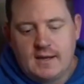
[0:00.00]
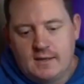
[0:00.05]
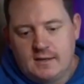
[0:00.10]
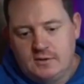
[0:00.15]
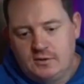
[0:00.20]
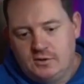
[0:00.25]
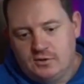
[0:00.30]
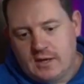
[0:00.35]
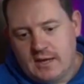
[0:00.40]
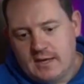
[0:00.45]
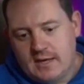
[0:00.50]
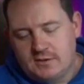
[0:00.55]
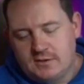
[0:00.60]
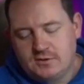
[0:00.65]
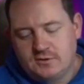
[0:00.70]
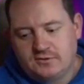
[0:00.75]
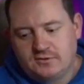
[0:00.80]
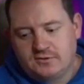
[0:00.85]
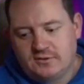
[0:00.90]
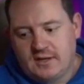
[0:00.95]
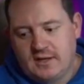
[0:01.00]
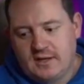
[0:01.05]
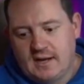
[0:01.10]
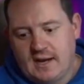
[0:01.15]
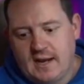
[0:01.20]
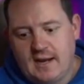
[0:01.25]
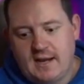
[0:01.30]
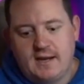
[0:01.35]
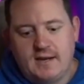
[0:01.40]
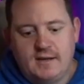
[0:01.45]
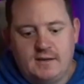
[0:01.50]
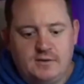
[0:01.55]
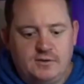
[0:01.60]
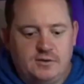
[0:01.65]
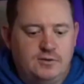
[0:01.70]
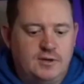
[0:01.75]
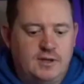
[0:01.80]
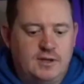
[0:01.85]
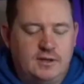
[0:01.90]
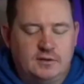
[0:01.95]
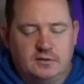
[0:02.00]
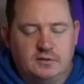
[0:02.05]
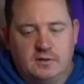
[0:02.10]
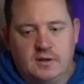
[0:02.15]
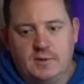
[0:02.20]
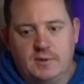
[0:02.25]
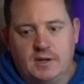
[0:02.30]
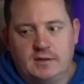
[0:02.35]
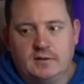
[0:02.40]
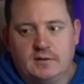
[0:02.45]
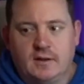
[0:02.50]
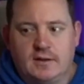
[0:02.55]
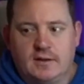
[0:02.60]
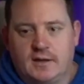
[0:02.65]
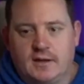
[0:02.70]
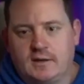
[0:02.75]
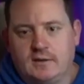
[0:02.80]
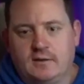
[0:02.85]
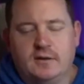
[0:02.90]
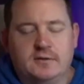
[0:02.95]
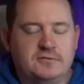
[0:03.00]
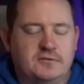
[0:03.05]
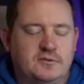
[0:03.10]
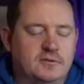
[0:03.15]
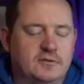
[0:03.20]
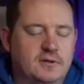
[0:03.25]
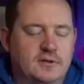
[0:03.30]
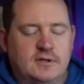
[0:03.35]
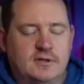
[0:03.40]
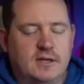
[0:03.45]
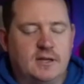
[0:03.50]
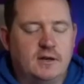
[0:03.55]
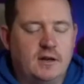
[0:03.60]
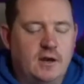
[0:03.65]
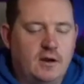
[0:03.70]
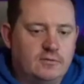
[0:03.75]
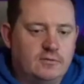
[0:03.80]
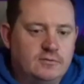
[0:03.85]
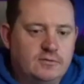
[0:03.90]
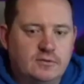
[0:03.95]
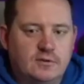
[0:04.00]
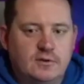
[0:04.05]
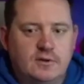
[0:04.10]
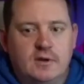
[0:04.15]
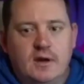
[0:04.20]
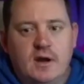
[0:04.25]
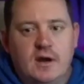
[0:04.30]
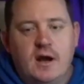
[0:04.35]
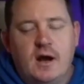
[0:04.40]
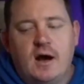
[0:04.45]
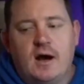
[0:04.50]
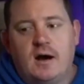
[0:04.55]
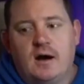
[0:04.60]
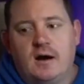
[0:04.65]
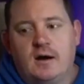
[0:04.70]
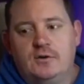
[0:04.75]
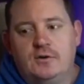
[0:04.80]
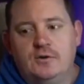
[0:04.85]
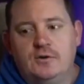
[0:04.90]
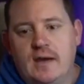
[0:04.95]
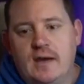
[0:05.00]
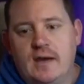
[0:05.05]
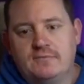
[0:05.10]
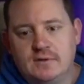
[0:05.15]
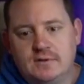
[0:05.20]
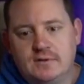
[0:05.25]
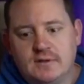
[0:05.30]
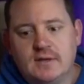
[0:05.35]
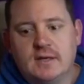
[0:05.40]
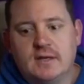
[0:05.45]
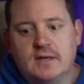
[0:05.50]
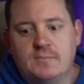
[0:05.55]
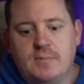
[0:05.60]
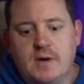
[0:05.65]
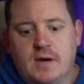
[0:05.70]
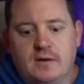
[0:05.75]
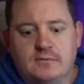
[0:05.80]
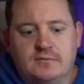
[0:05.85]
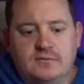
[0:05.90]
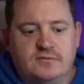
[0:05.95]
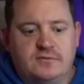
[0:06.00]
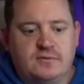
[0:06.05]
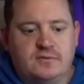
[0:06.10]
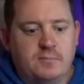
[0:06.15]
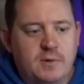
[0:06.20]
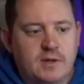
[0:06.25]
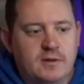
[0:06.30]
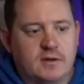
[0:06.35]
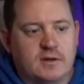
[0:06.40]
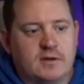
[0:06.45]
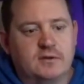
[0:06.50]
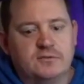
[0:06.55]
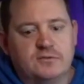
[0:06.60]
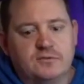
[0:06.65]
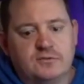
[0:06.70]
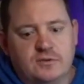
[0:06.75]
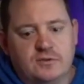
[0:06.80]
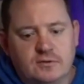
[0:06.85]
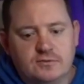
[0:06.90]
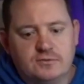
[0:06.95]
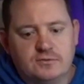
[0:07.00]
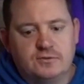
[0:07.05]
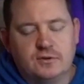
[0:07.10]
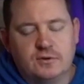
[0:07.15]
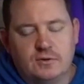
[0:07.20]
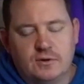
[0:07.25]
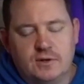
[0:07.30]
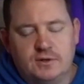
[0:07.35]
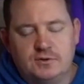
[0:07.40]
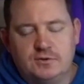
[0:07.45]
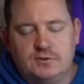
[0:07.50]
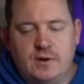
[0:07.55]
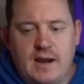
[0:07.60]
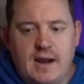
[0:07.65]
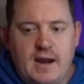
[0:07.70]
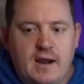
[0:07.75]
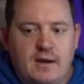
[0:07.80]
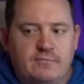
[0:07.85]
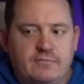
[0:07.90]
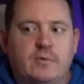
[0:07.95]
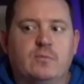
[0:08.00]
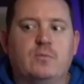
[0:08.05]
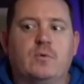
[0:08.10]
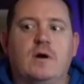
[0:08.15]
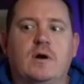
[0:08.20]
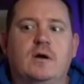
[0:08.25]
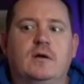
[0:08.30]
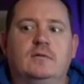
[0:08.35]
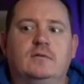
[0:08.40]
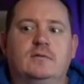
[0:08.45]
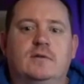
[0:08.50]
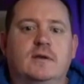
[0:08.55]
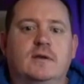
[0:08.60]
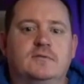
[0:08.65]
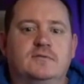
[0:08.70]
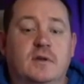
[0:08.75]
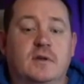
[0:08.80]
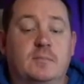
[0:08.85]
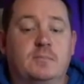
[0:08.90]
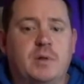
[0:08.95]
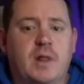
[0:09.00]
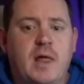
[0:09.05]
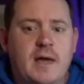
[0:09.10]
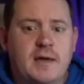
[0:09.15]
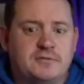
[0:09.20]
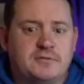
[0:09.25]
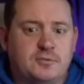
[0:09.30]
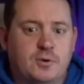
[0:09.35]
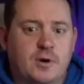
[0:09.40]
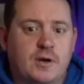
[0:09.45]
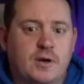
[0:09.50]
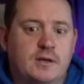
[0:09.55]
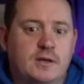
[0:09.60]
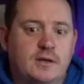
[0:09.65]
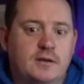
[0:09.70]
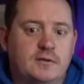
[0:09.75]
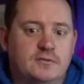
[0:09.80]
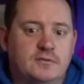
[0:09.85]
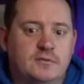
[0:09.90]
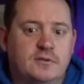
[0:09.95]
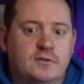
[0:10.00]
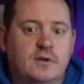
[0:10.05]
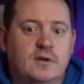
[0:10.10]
you can't just say, hey, you need to limit like a cluster to 10 nodes. You have to think about some of the concerns you're going to have around things like blast radius.